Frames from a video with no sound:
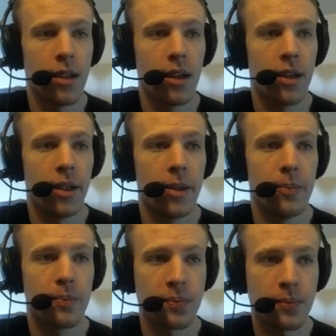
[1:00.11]

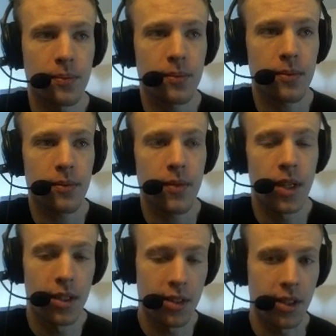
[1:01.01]
to
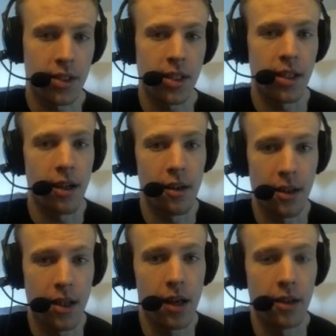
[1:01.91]
succeed on
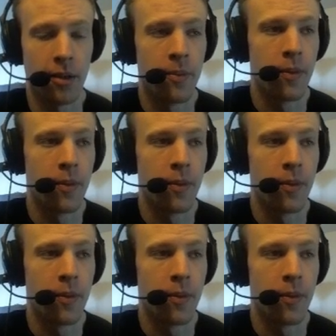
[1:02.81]
the ladder.